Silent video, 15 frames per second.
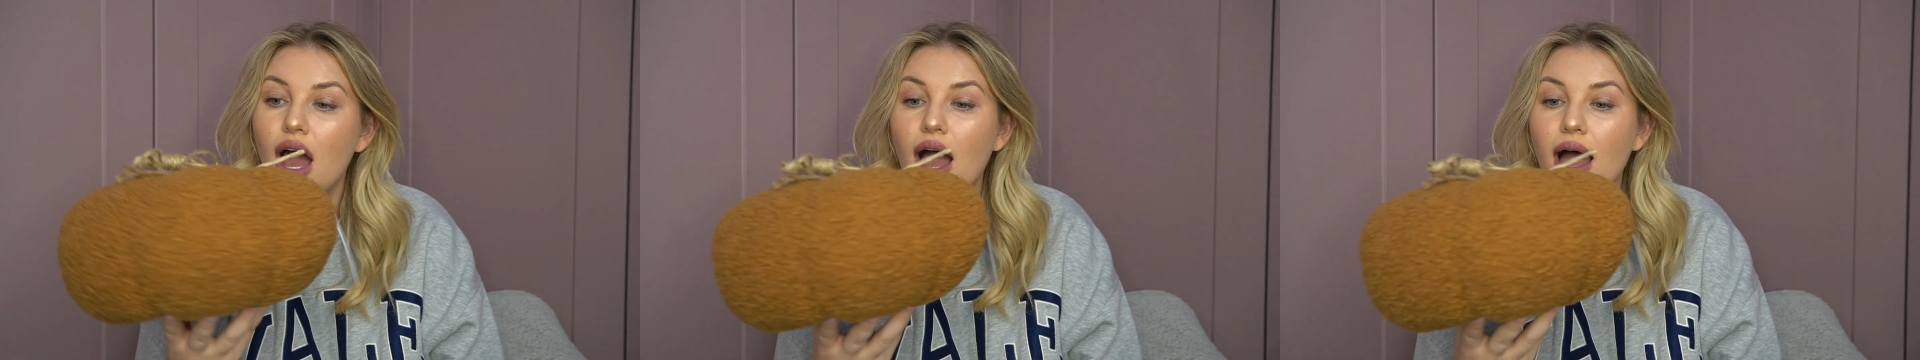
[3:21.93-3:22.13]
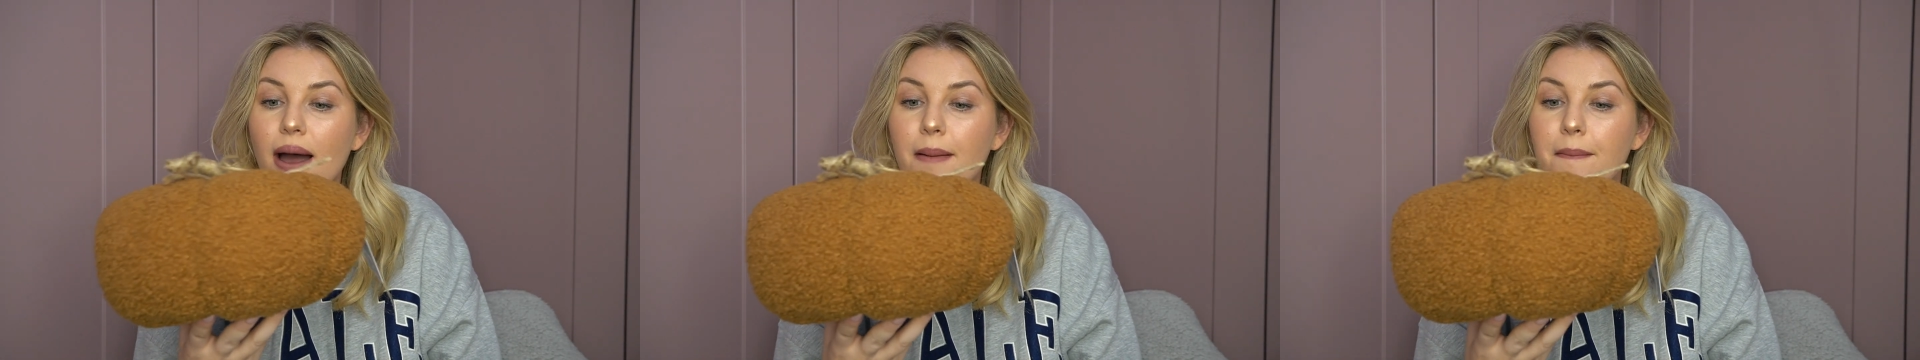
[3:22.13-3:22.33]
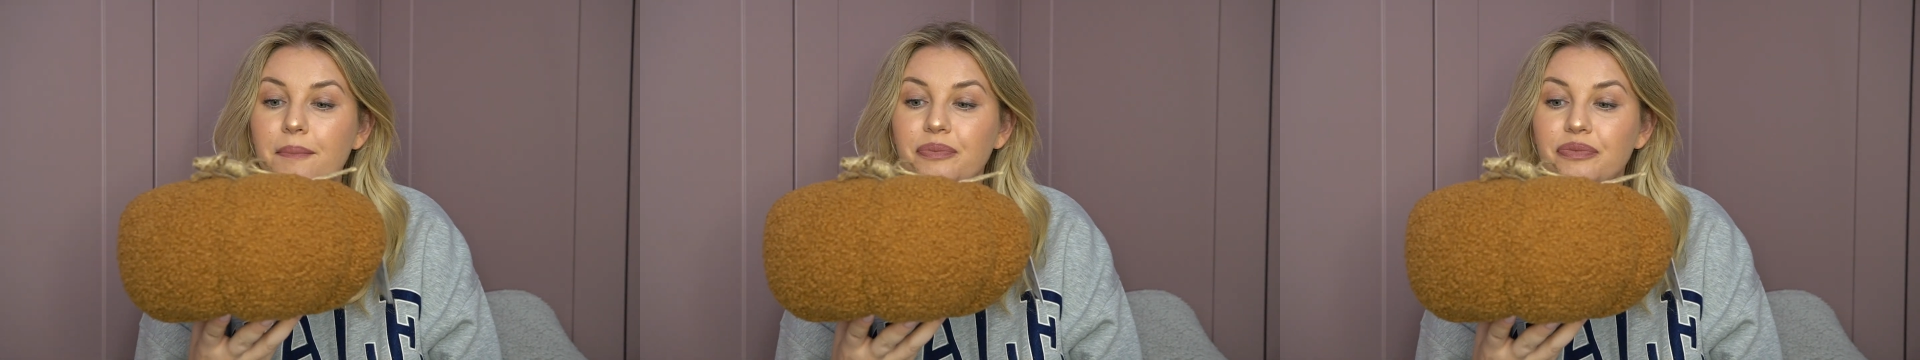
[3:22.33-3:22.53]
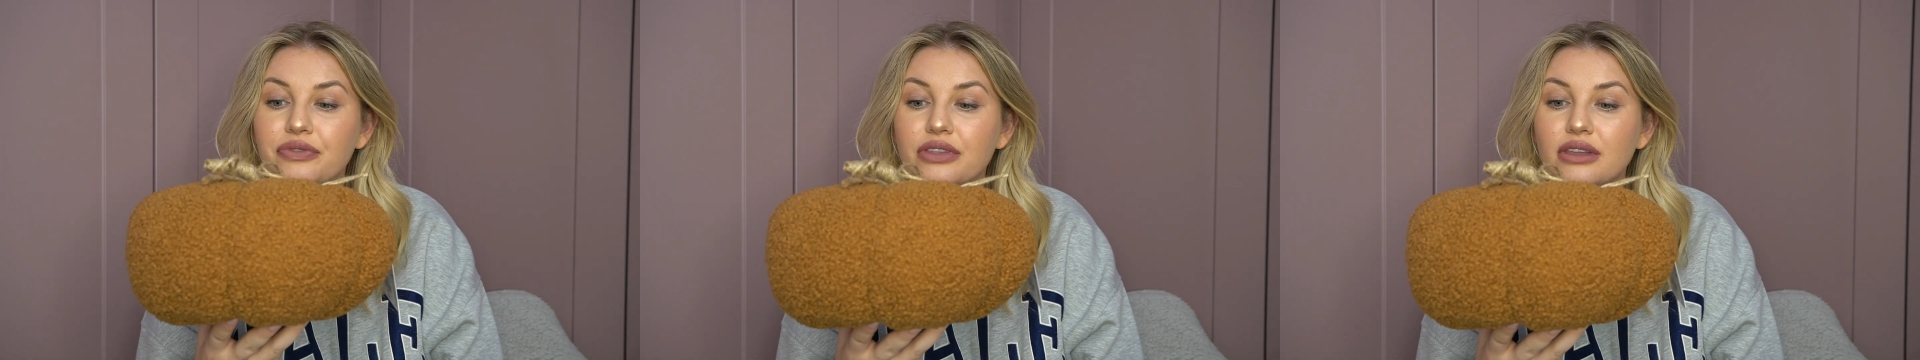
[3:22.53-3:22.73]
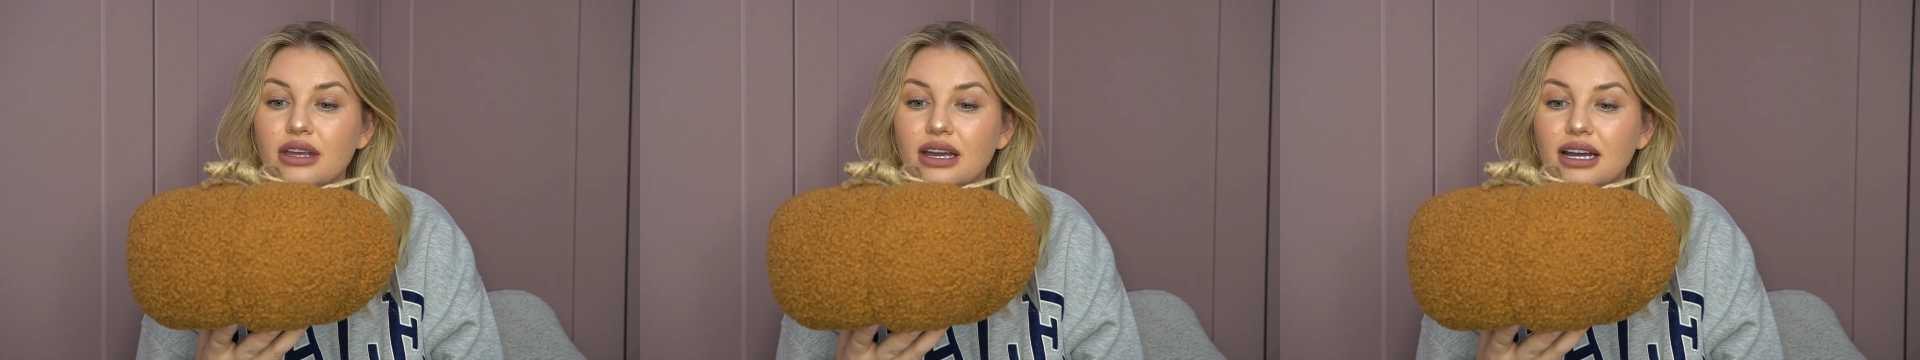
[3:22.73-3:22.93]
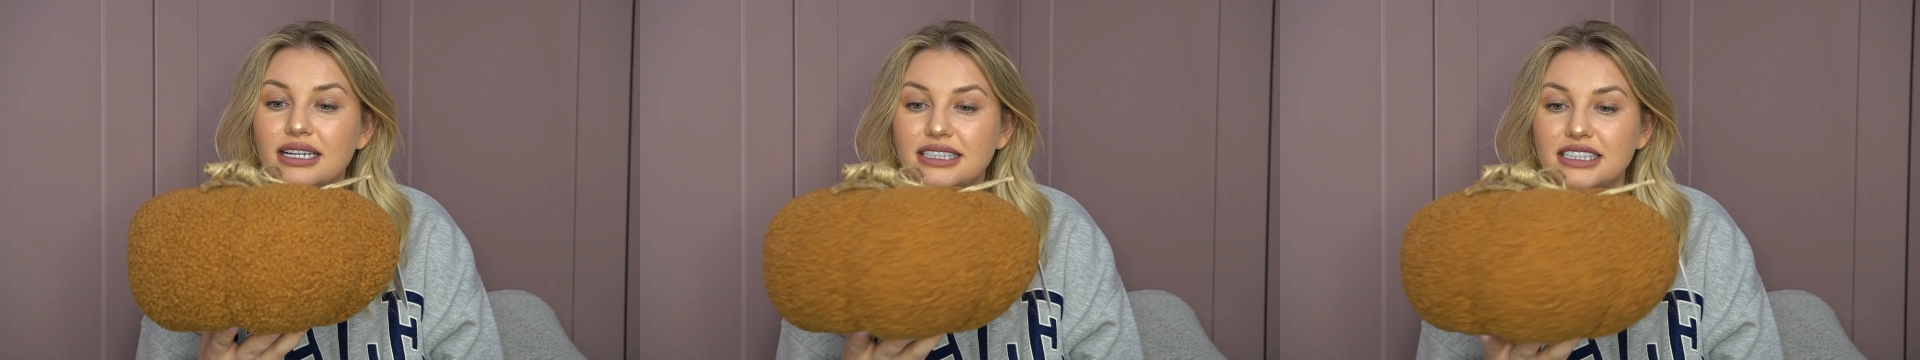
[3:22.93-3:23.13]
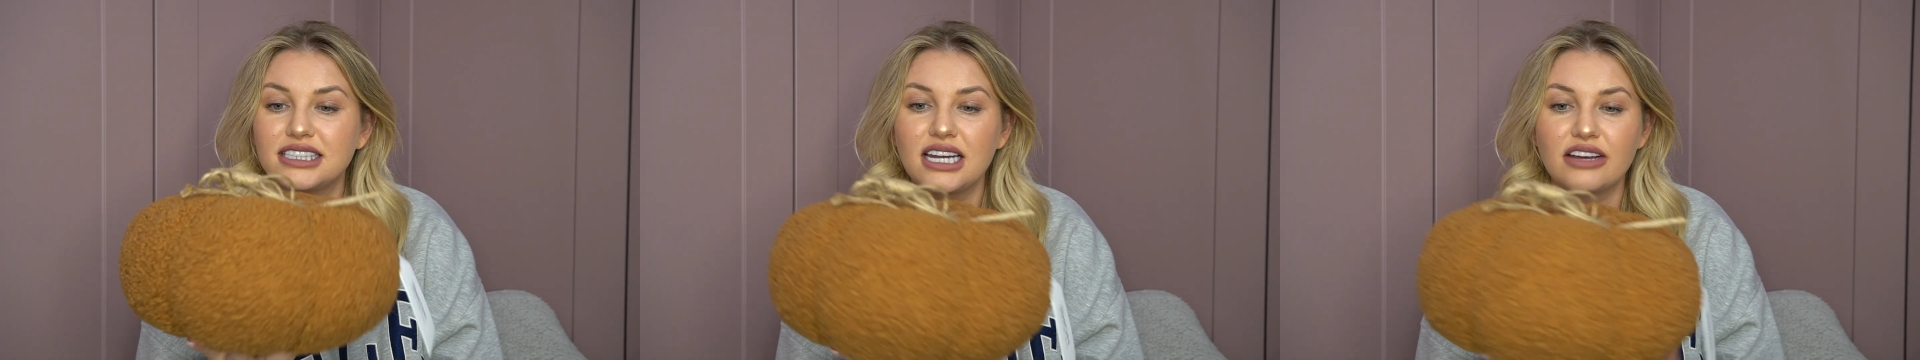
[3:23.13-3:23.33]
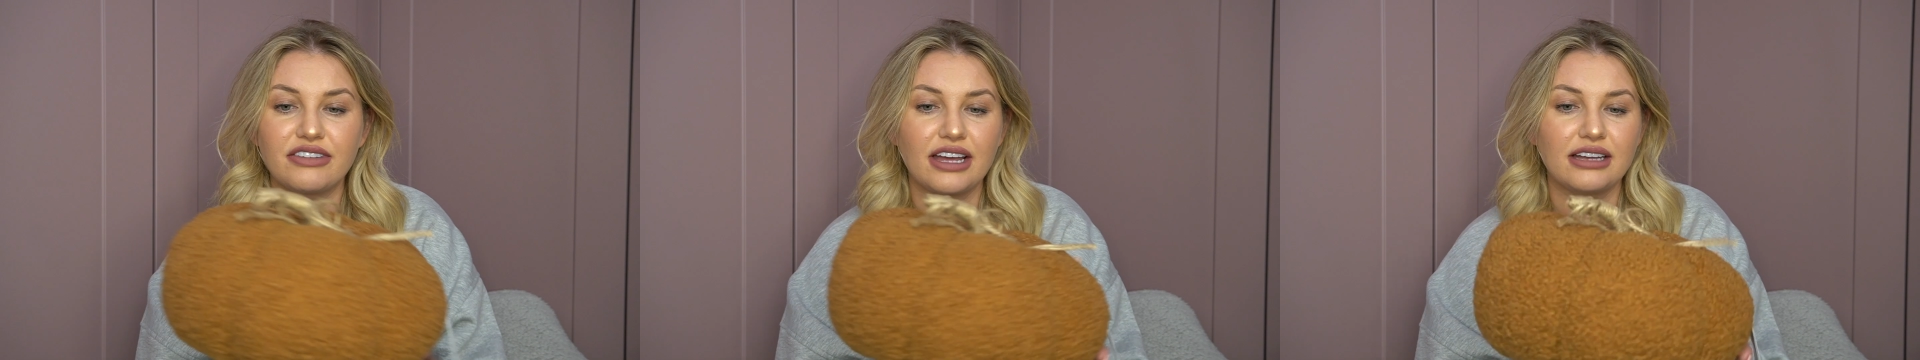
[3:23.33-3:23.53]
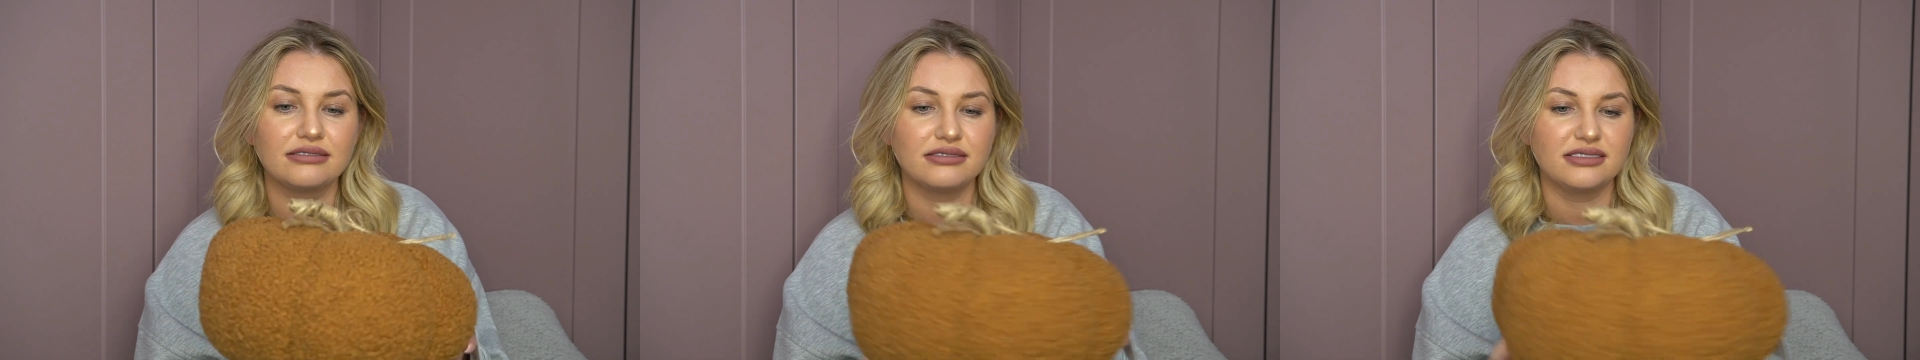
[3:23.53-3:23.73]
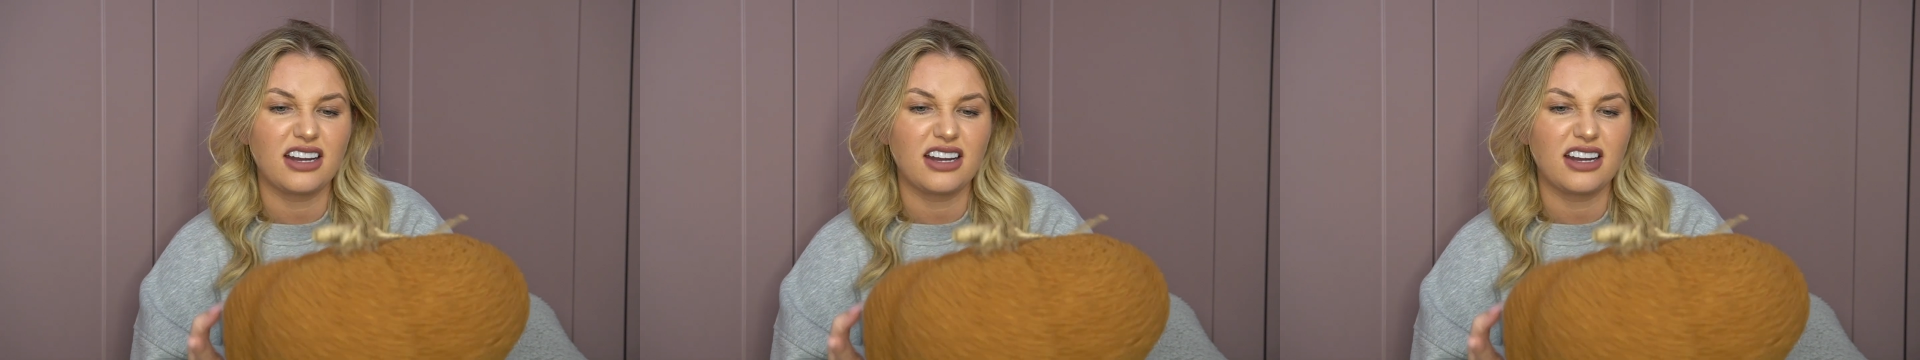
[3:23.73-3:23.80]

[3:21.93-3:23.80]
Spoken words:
because I just love it.